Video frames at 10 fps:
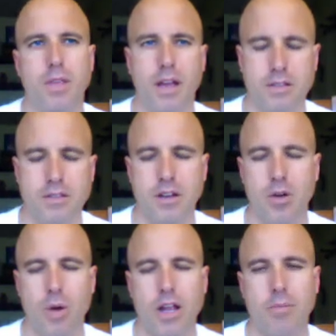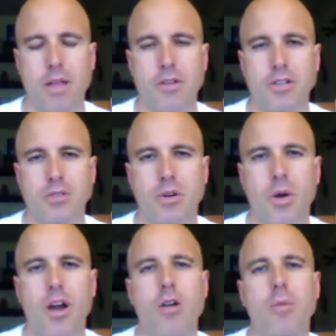yes, recommend that you
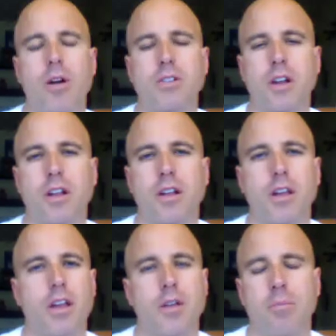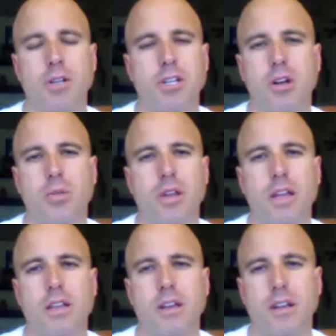throw aero bars on it, but you don't
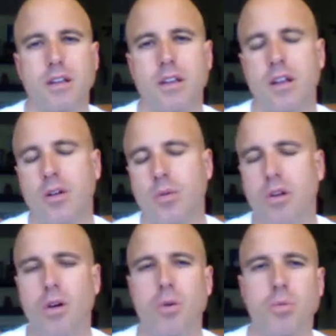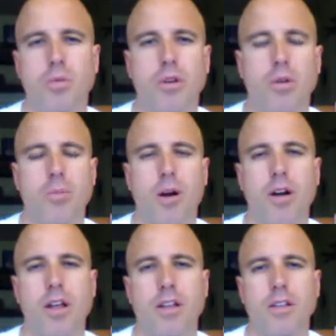need to go to
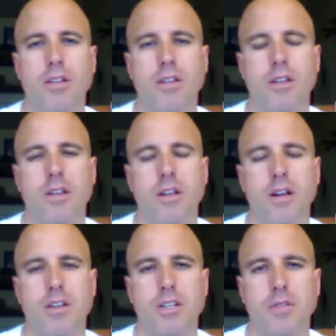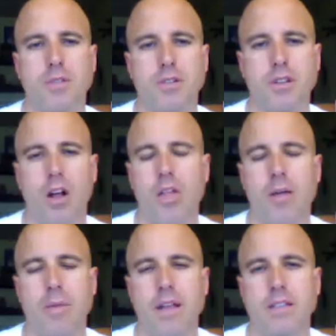bar end shifters. All
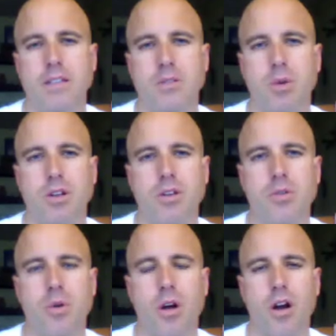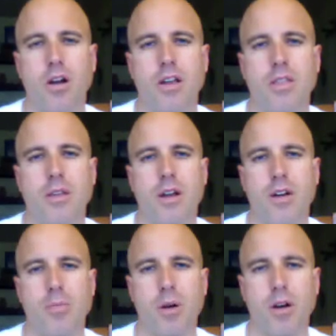that means is when you are in the
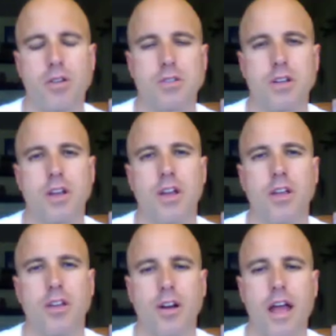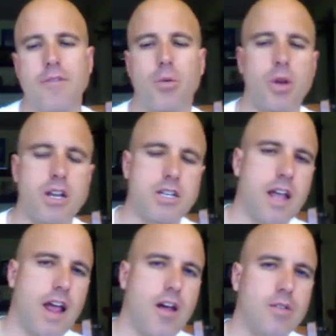aero bars, you're going to have to reach
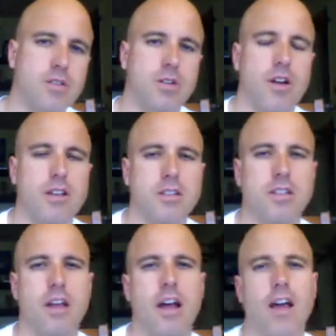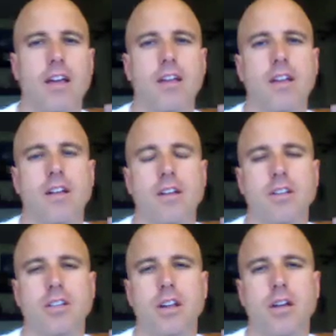down to your STI to
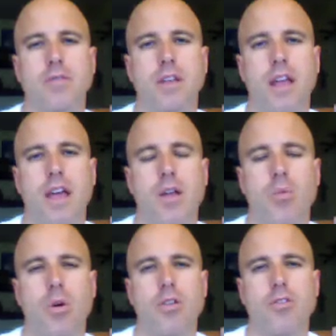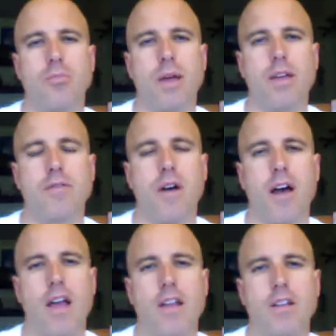shift, and what you may
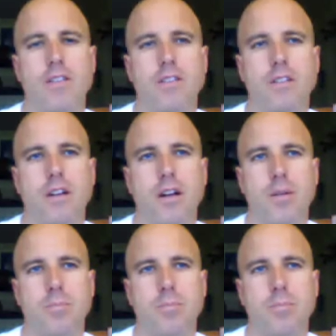find is